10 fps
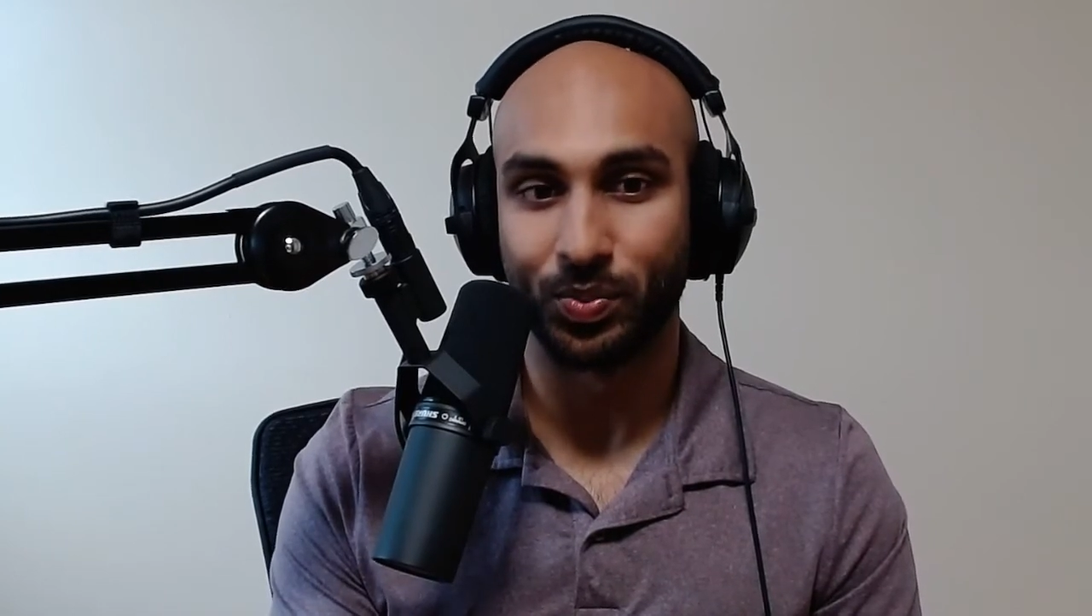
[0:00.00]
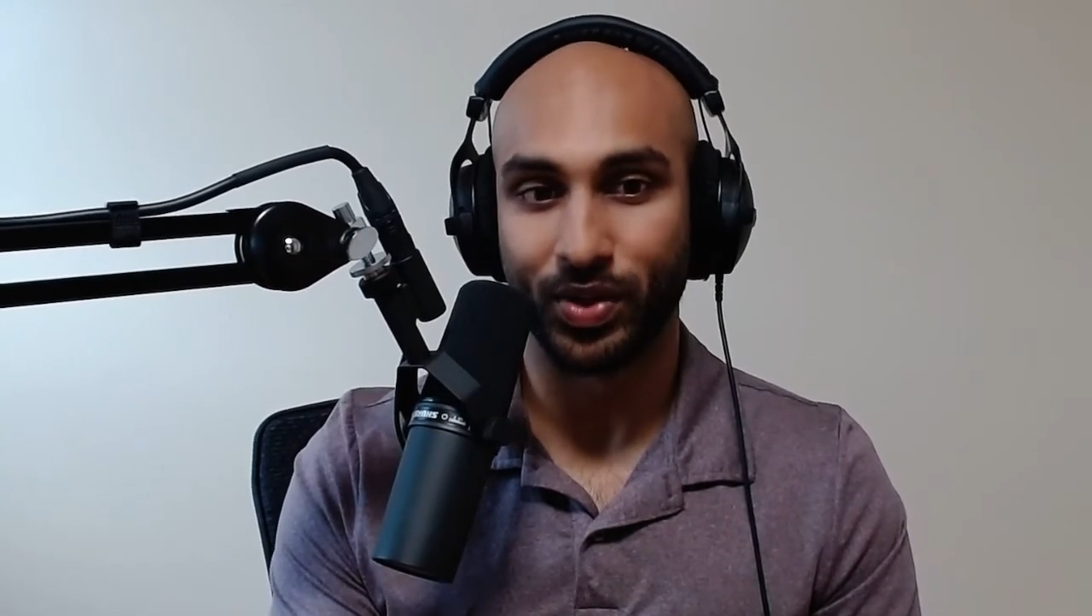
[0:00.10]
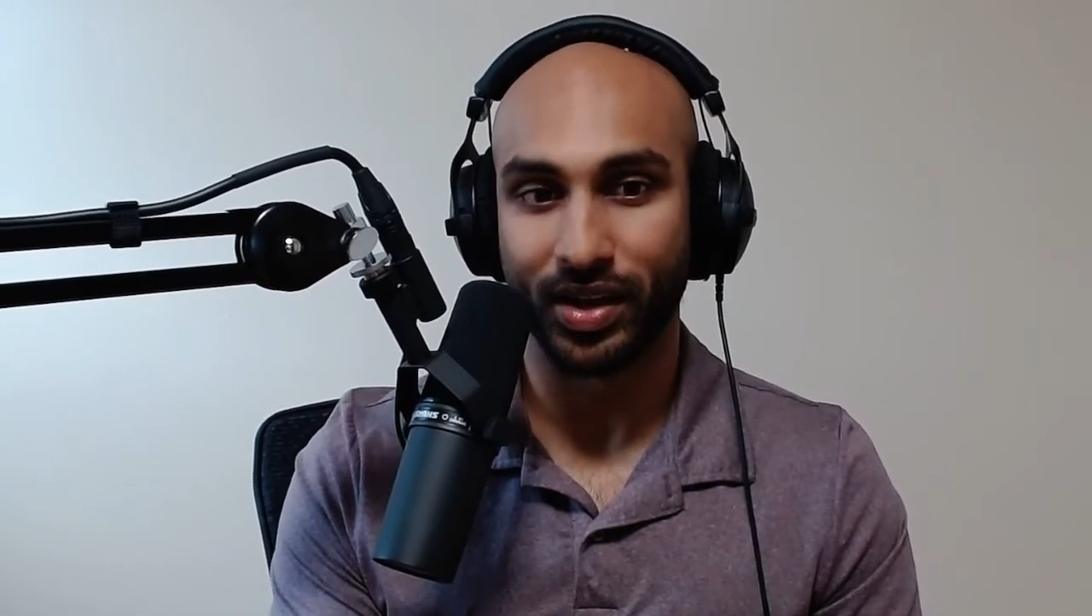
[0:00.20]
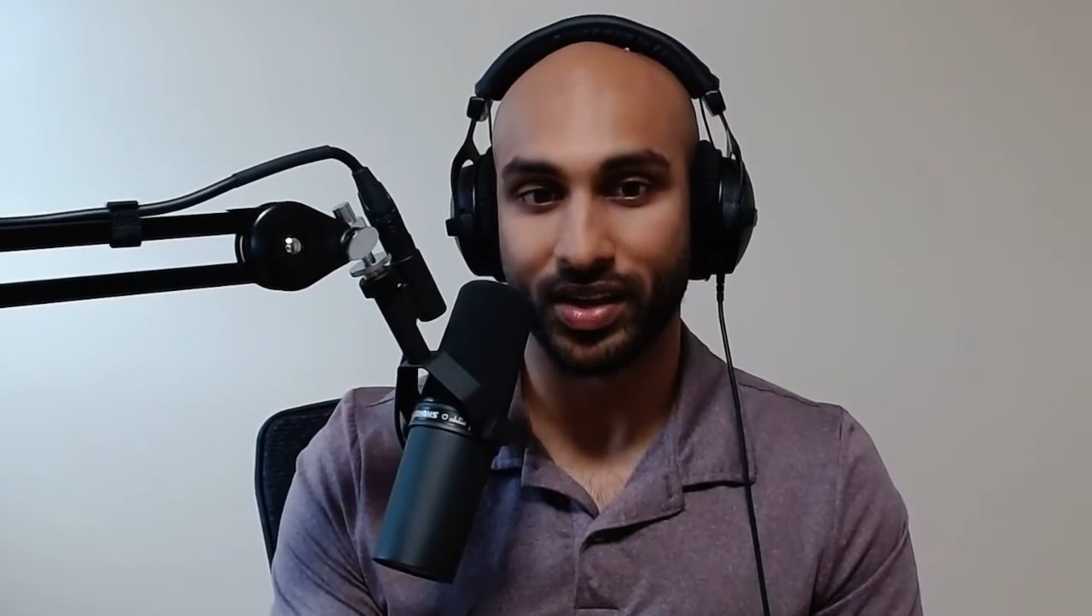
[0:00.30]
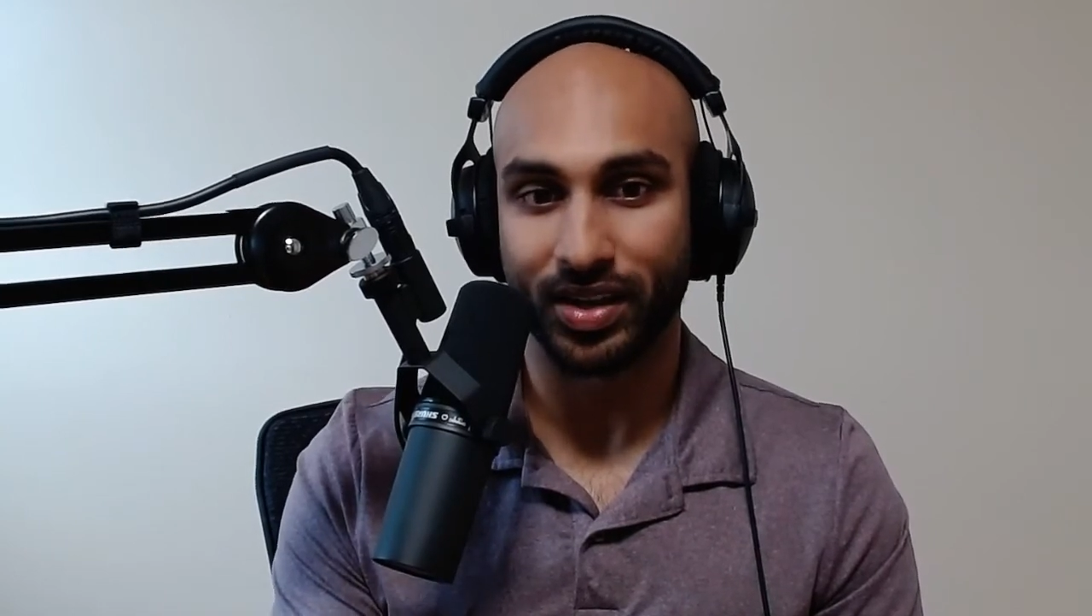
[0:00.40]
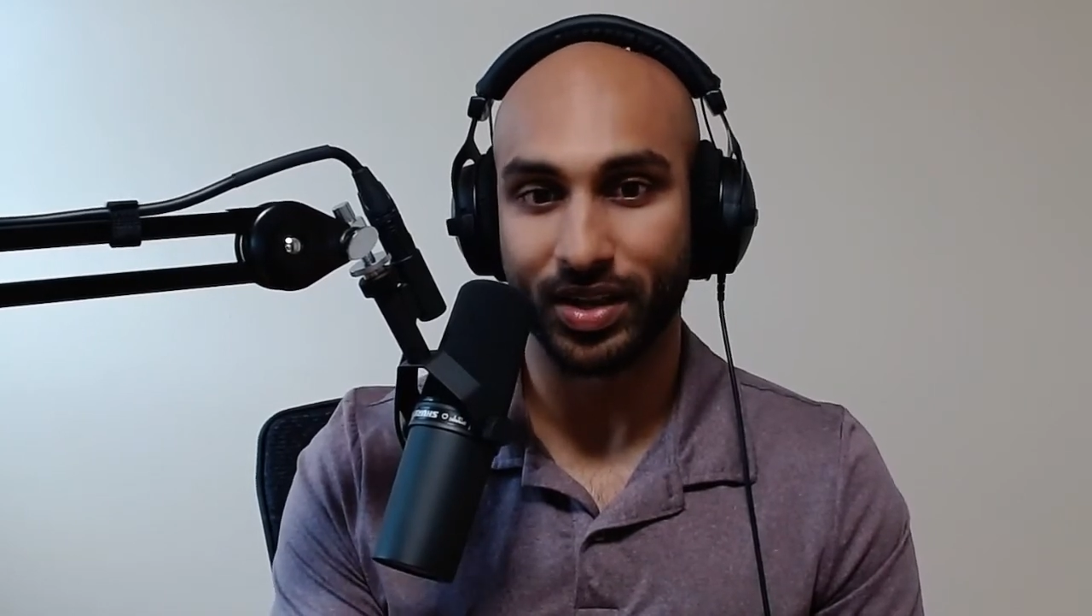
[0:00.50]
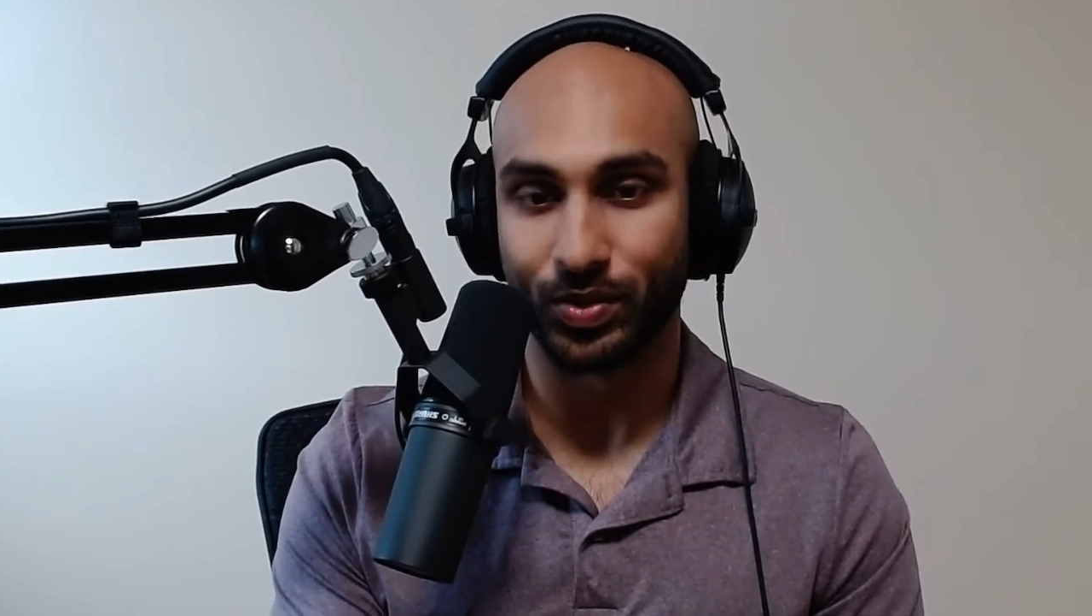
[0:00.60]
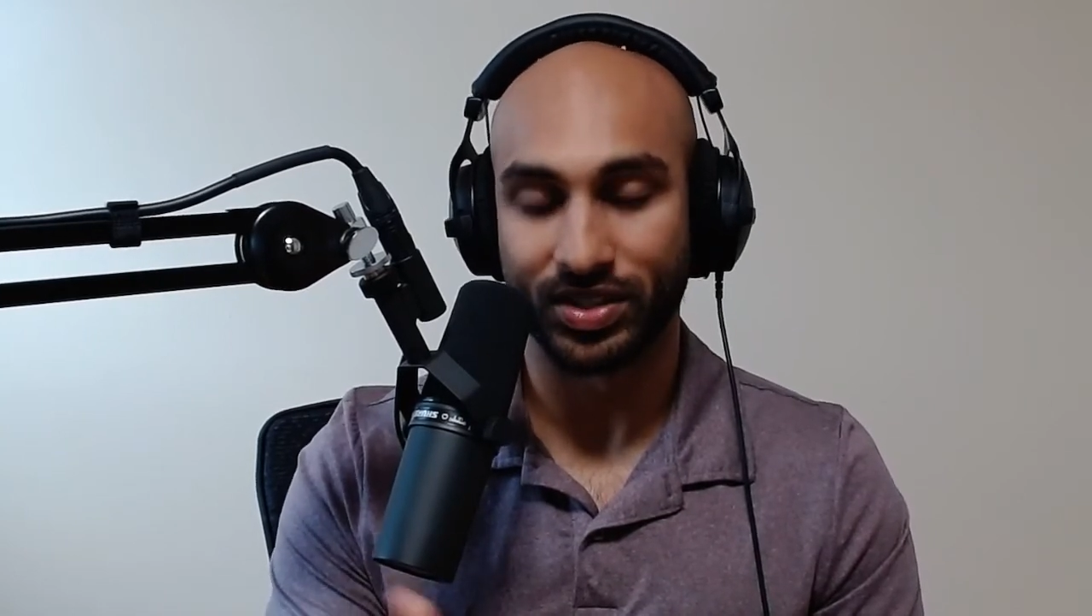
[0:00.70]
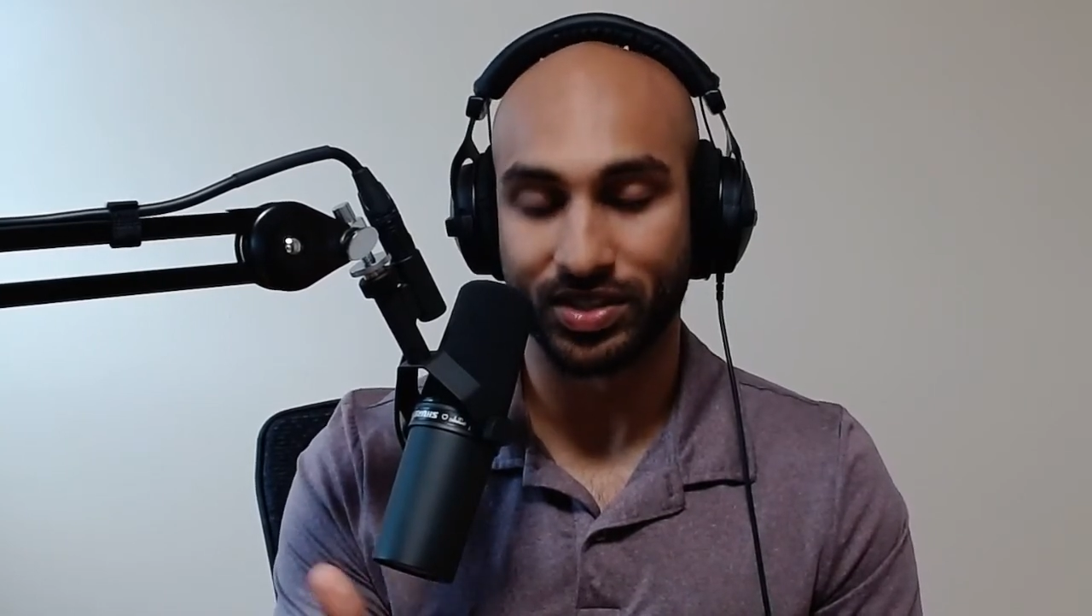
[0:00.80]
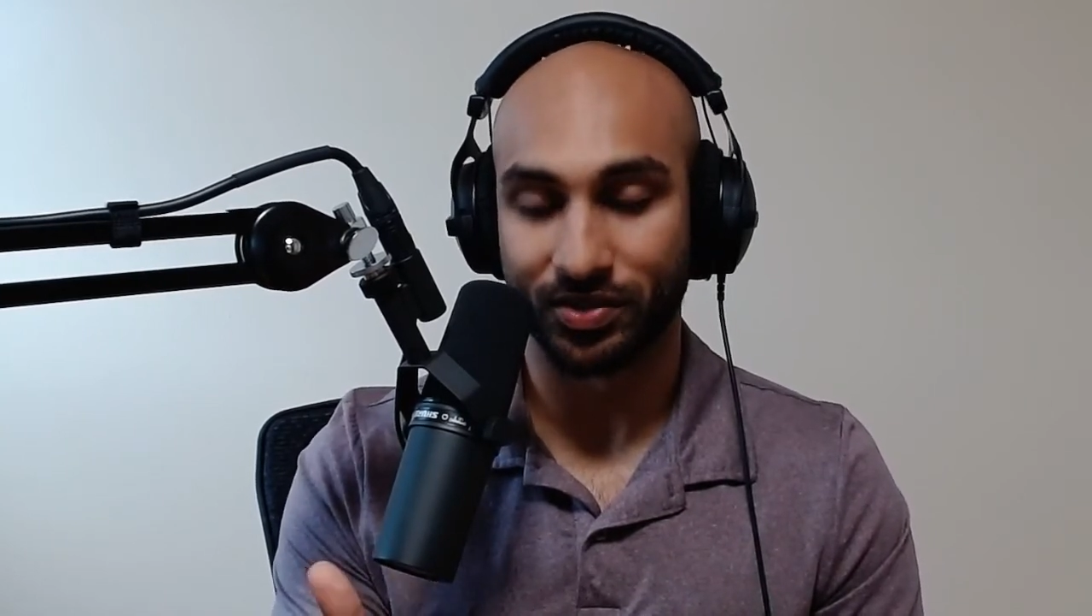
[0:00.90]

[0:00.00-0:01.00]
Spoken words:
but it was just